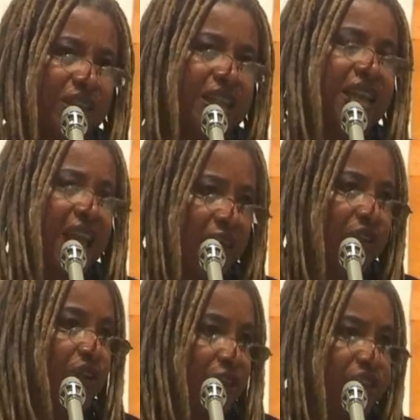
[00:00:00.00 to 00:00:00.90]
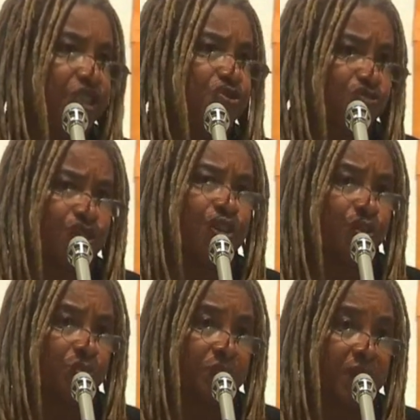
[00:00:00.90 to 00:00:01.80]
are together in this
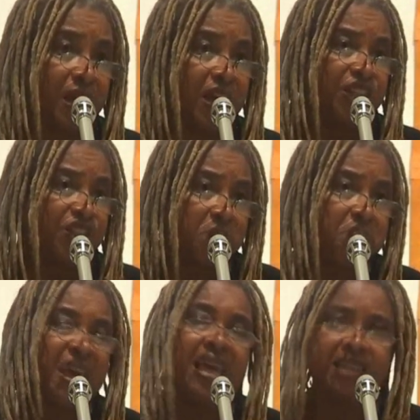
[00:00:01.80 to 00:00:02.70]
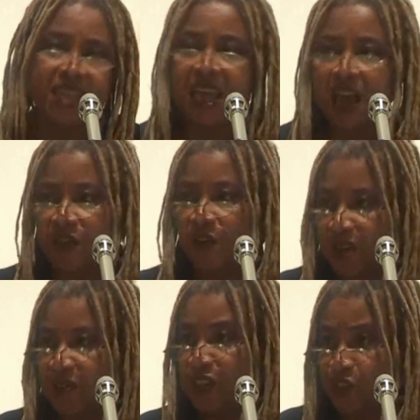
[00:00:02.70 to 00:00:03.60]
room to be
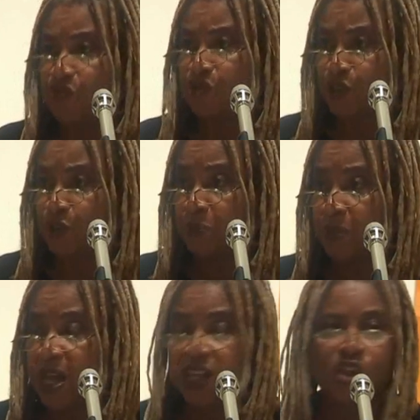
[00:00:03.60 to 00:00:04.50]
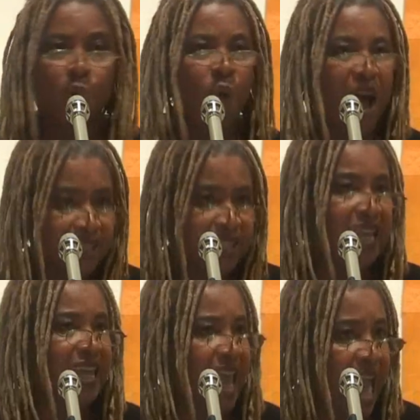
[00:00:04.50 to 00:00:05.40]
together in this room, to
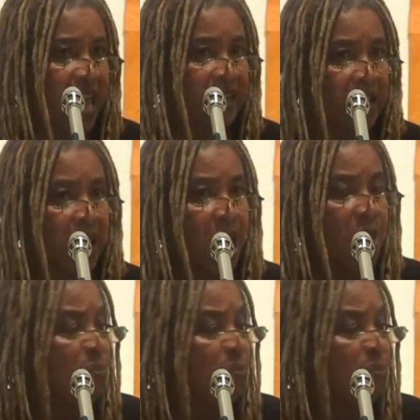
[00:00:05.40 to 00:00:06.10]
once again